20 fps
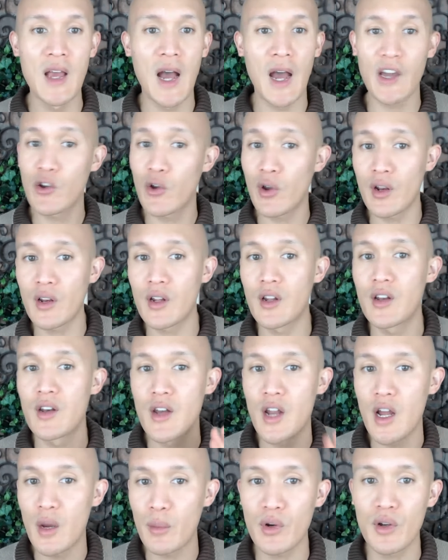I created a
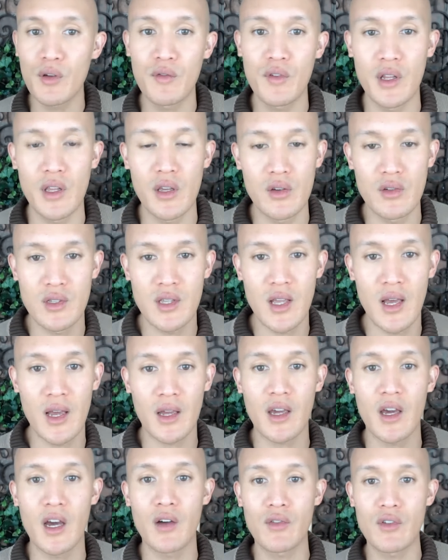number of videos
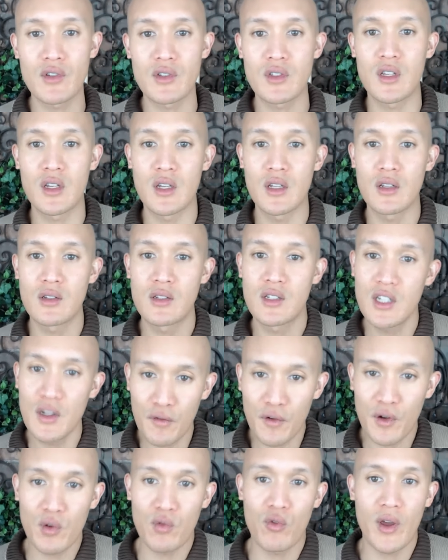that covers the
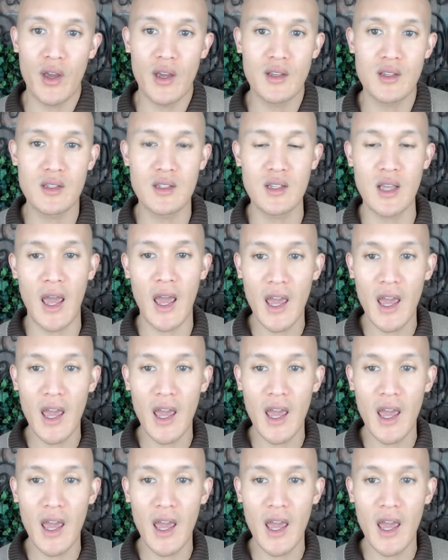different ranks